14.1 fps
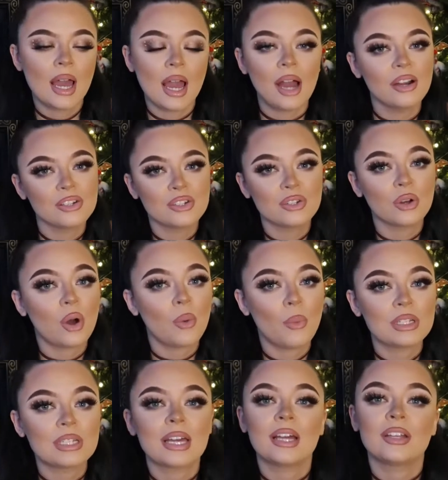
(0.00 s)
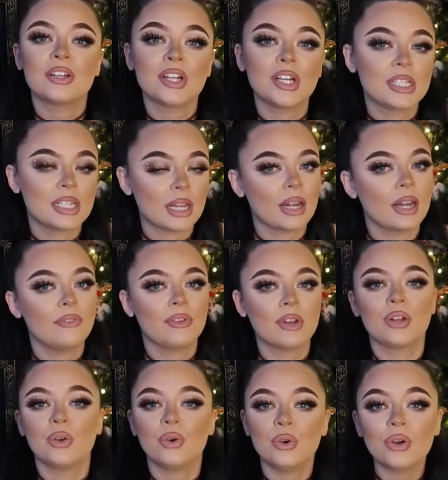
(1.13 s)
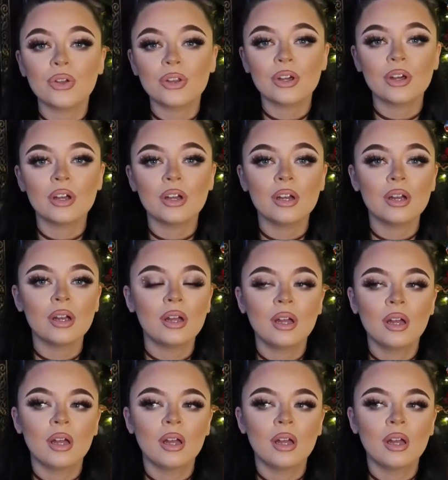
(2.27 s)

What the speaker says: are stuck on what to get their significant other,